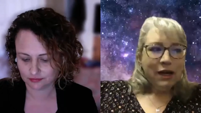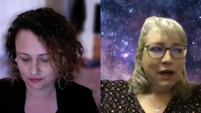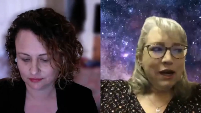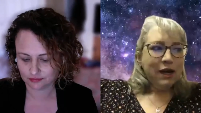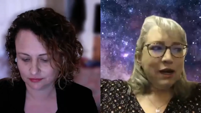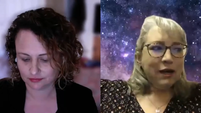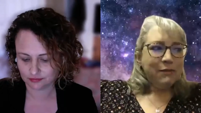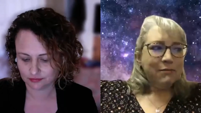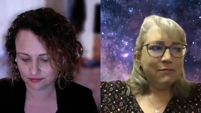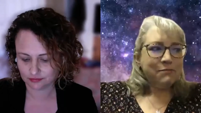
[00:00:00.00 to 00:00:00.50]

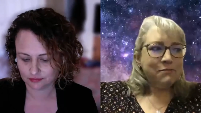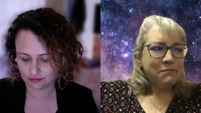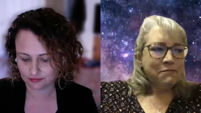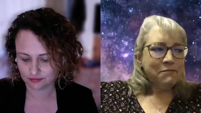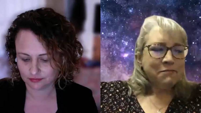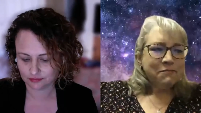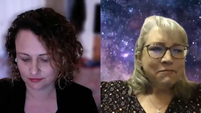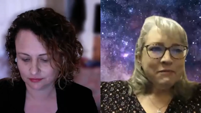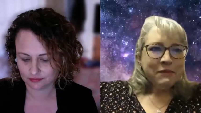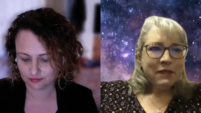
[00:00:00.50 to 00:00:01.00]
Speaker 1: Um,
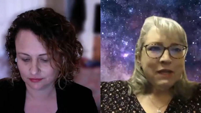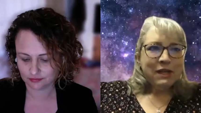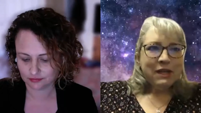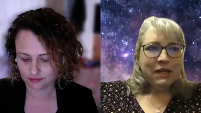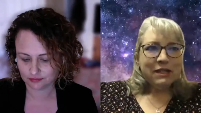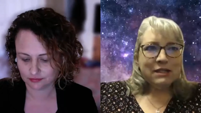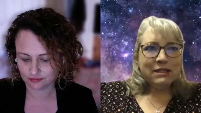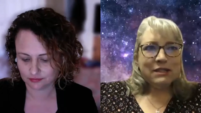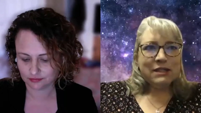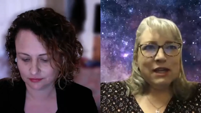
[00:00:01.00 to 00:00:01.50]

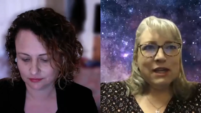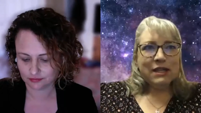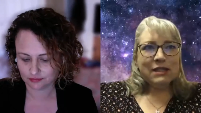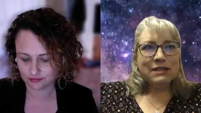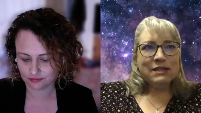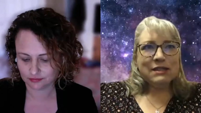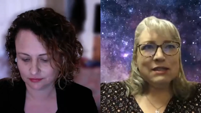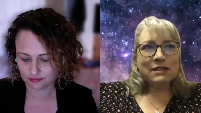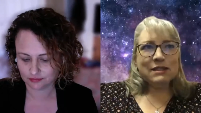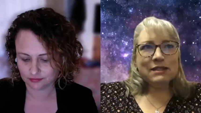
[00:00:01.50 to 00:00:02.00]
it's,
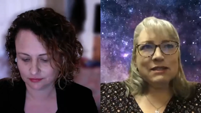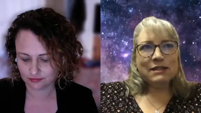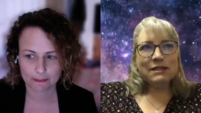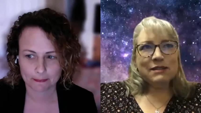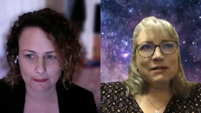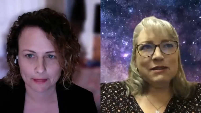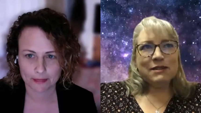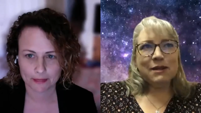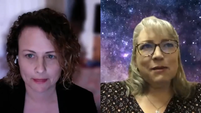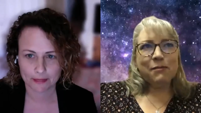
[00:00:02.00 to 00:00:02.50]
it's,
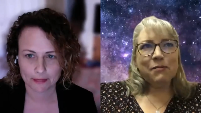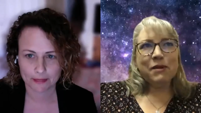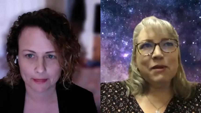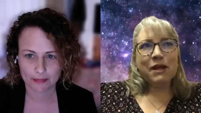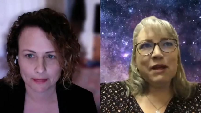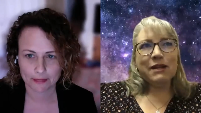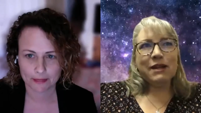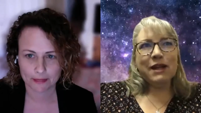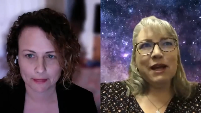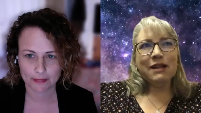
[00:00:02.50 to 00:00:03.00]

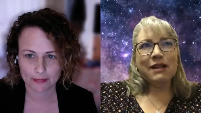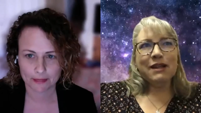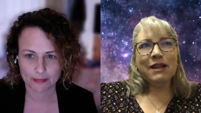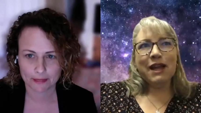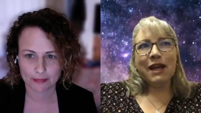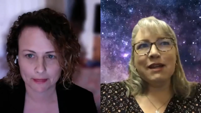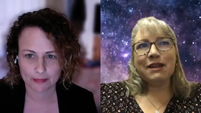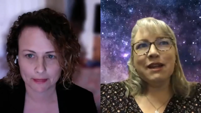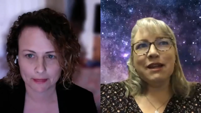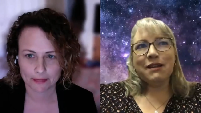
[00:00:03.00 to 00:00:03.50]
something that,
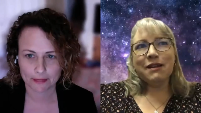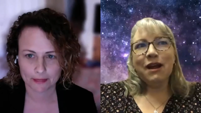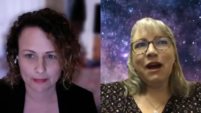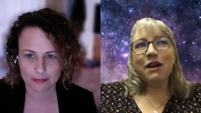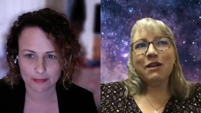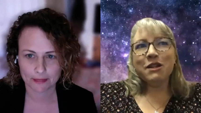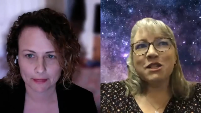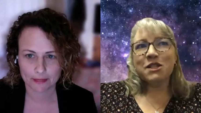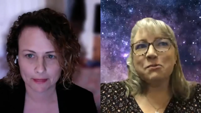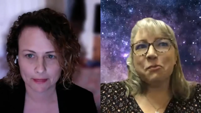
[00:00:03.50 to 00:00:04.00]
like, the,
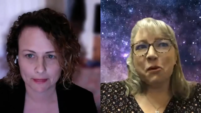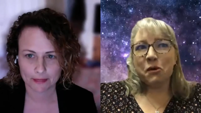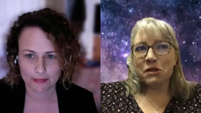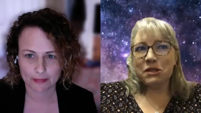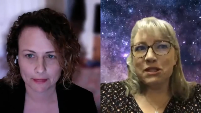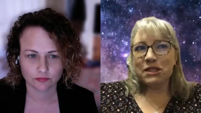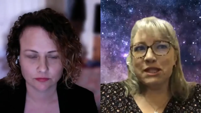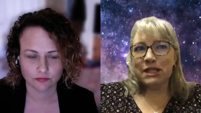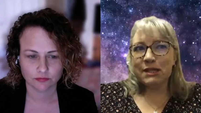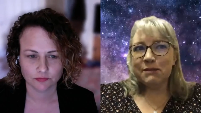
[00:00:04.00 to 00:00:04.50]
the
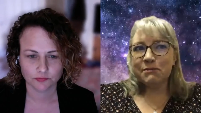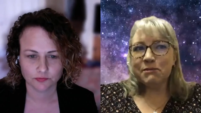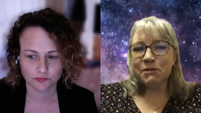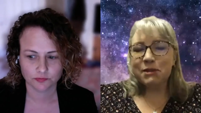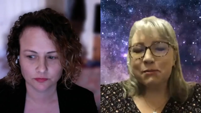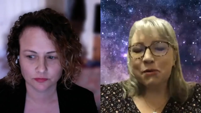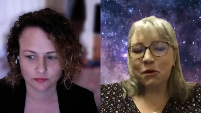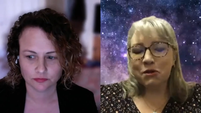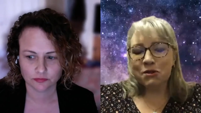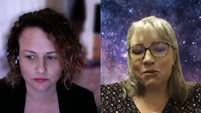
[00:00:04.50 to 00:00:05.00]
sports teams, the
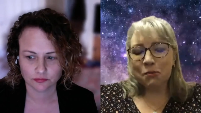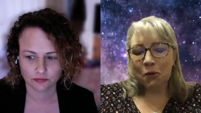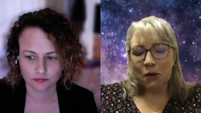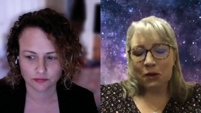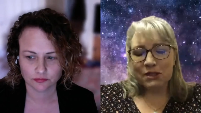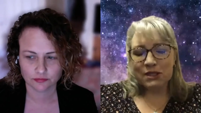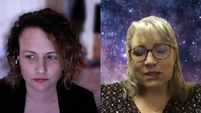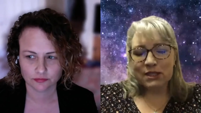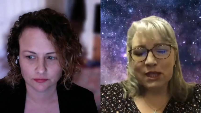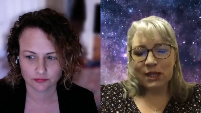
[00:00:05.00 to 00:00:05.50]
pro
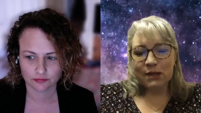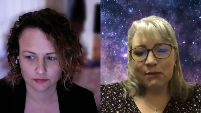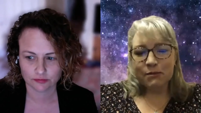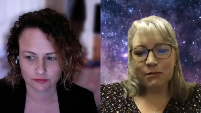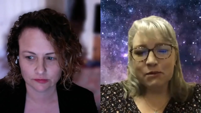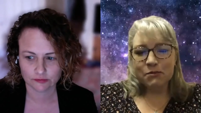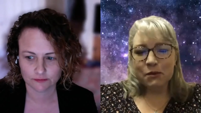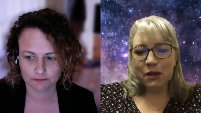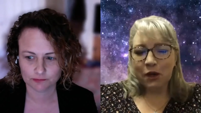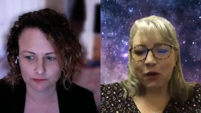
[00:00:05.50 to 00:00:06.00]
sports teams
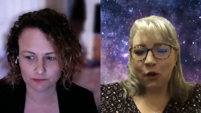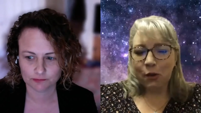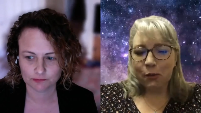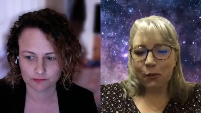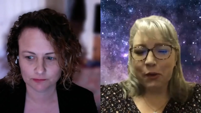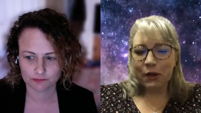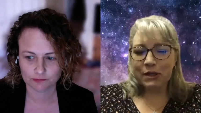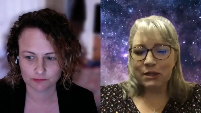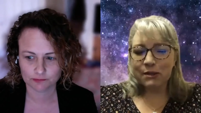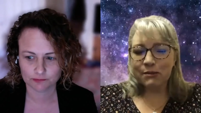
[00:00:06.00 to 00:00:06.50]
will
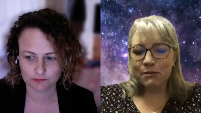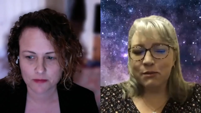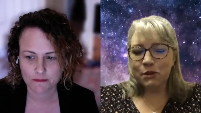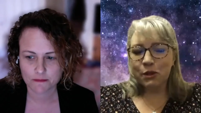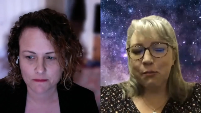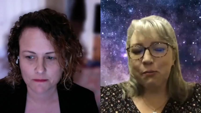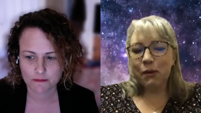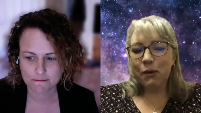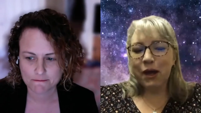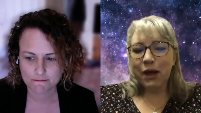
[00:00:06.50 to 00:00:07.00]
incorporate some sort of
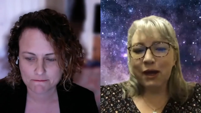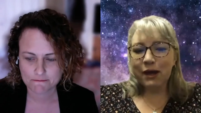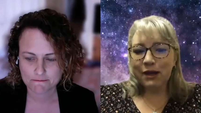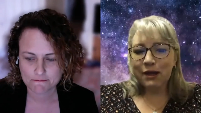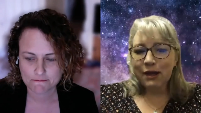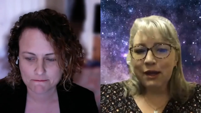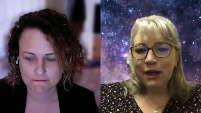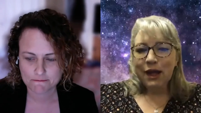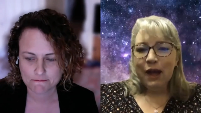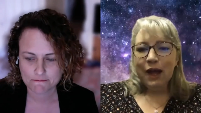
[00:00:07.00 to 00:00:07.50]
pink
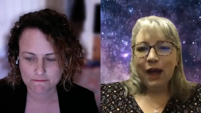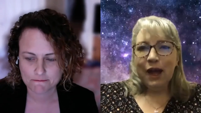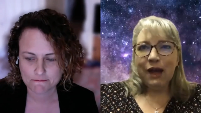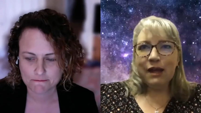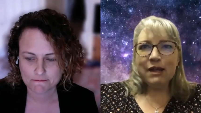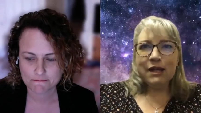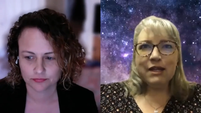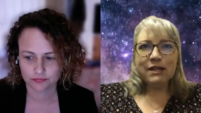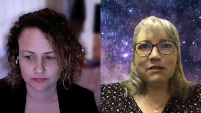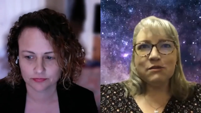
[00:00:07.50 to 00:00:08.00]
at
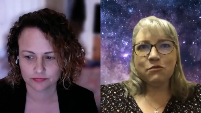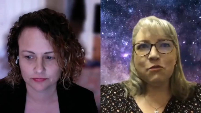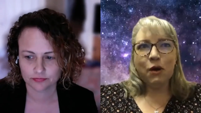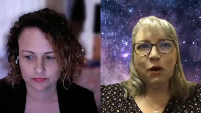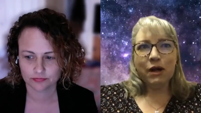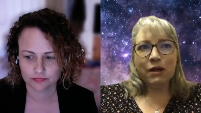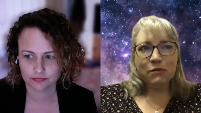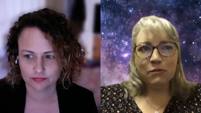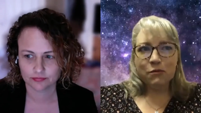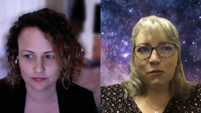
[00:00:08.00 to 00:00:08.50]
least
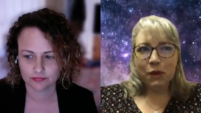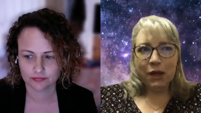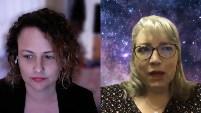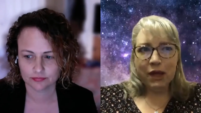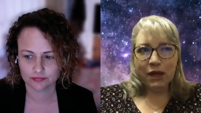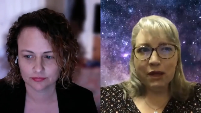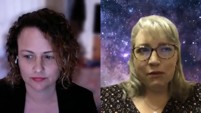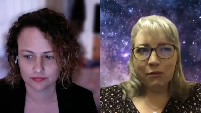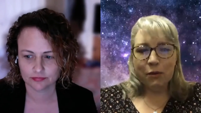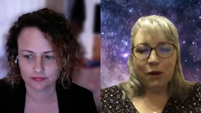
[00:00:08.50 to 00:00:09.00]
one
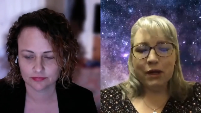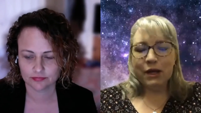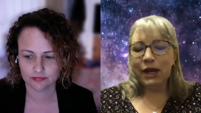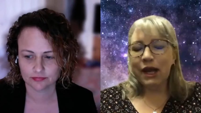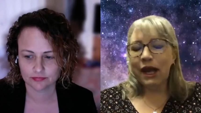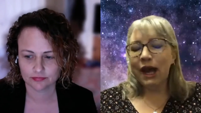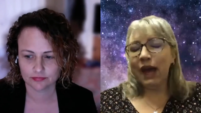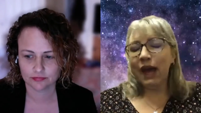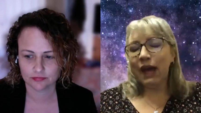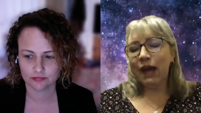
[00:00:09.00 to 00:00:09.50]
week, one
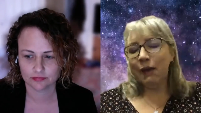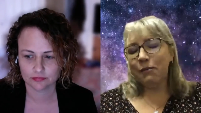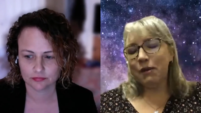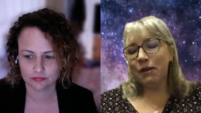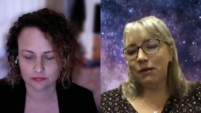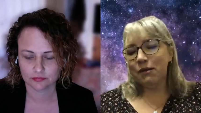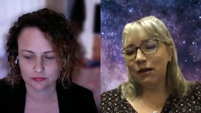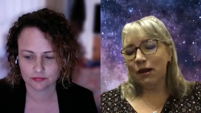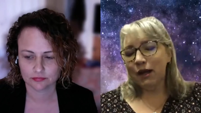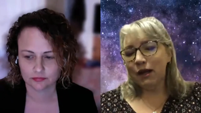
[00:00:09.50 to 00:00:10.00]
game
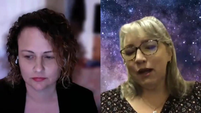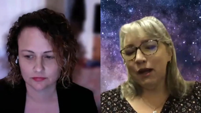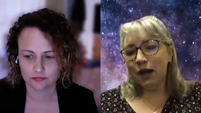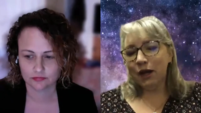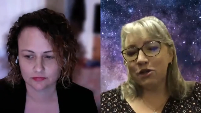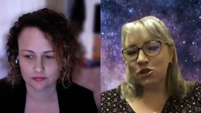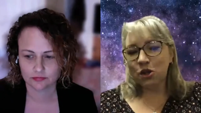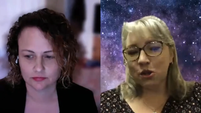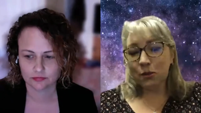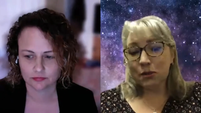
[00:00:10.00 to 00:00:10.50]
in, in
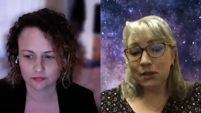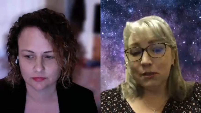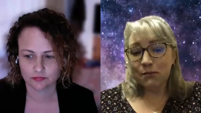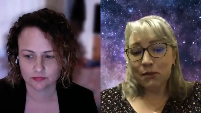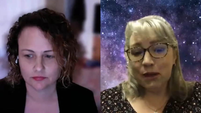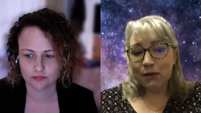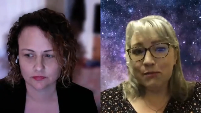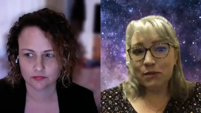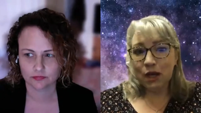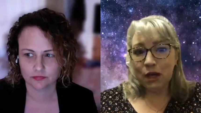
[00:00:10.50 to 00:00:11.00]
October,
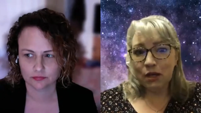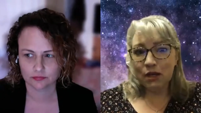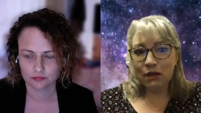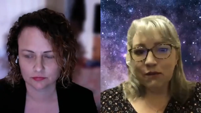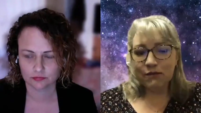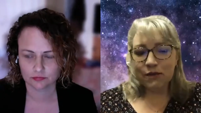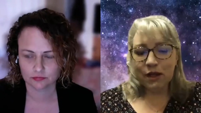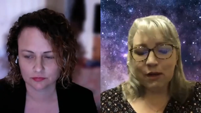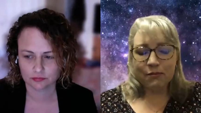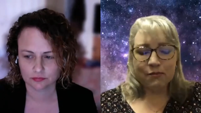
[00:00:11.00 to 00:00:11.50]
sometimes all of
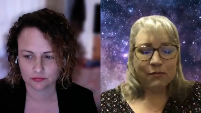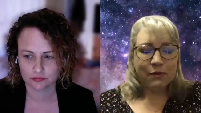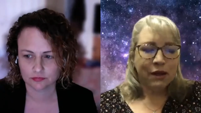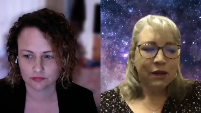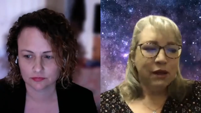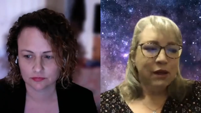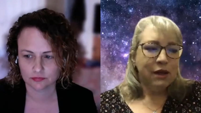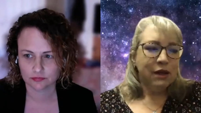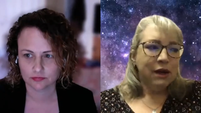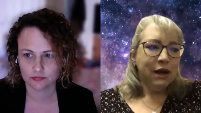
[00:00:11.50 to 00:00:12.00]
them,
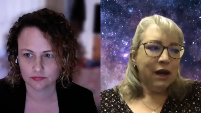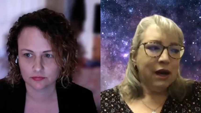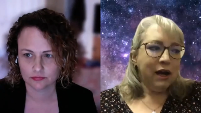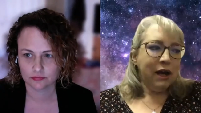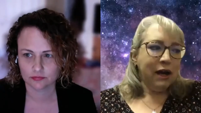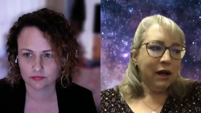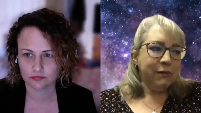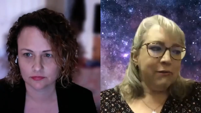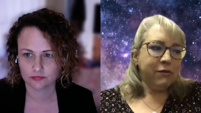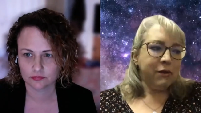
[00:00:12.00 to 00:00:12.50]

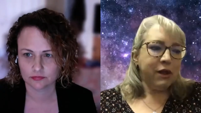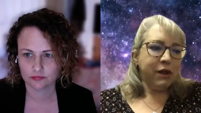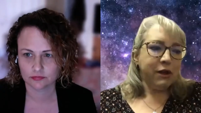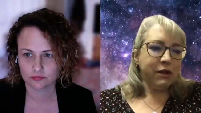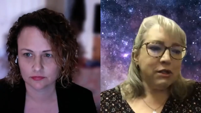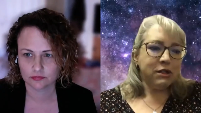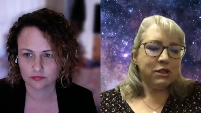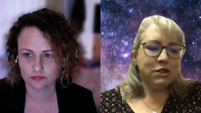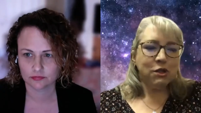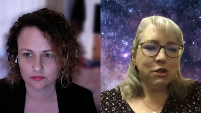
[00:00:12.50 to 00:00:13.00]
um, for their
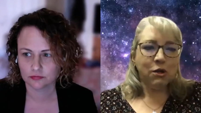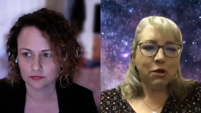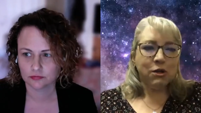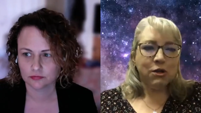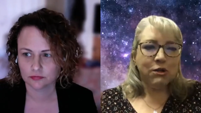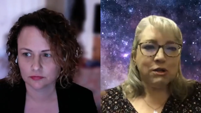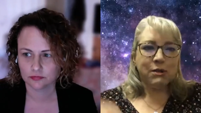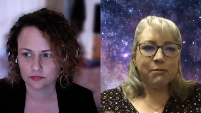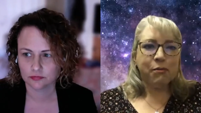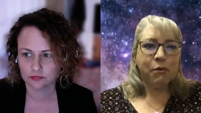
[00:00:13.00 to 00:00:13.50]
to show their
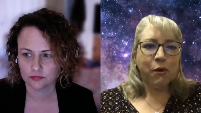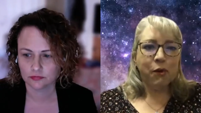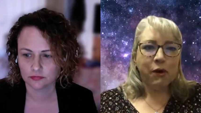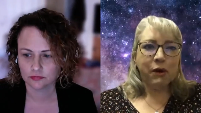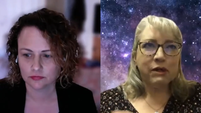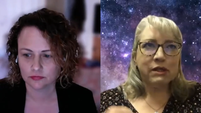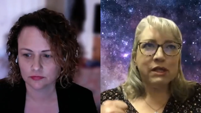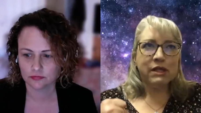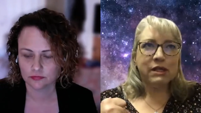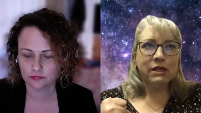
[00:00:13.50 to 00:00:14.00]

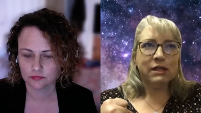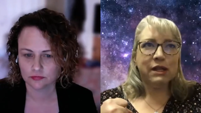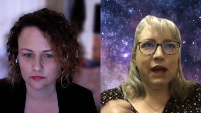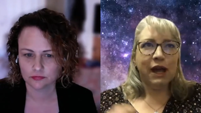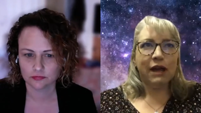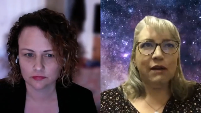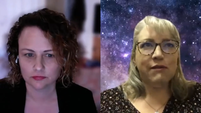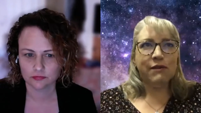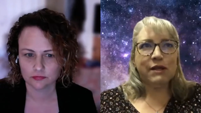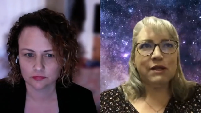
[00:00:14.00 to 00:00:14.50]
support and
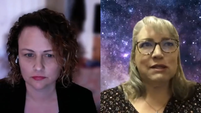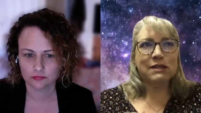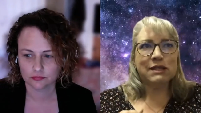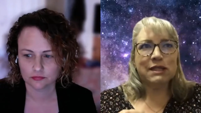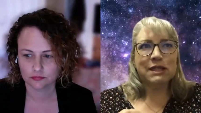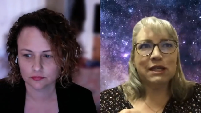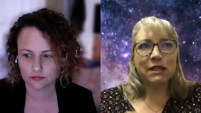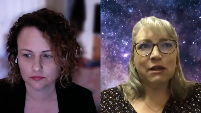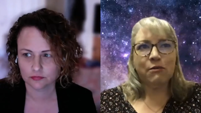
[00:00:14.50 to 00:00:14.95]
advocacy